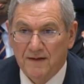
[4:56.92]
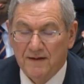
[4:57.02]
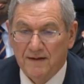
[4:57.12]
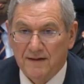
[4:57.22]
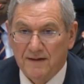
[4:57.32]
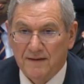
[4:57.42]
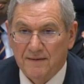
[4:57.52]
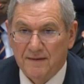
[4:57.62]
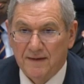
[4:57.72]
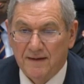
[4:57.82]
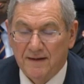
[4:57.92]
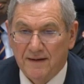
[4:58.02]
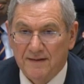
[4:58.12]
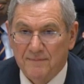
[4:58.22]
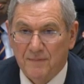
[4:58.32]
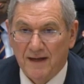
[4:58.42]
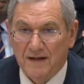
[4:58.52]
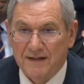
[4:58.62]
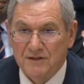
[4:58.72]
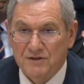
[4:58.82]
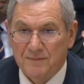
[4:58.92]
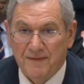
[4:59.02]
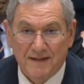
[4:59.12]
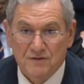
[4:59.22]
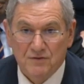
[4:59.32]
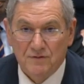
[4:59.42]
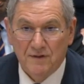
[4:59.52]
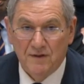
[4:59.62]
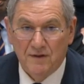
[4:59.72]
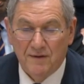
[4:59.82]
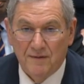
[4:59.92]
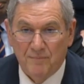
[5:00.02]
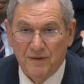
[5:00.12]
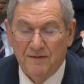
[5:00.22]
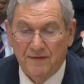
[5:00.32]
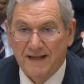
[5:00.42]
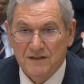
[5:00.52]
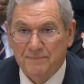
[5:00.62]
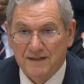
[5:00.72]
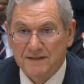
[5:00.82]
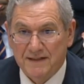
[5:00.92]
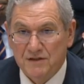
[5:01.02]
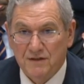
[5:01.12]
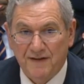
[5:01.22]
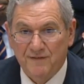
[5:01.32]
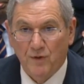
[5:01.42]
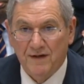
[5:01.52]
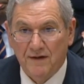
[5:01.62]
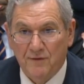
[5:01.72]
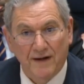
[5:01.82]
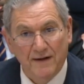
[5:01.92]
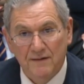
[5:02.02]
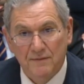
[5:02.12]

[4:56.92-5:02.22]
and under my leadership that's been the expectation of everyone around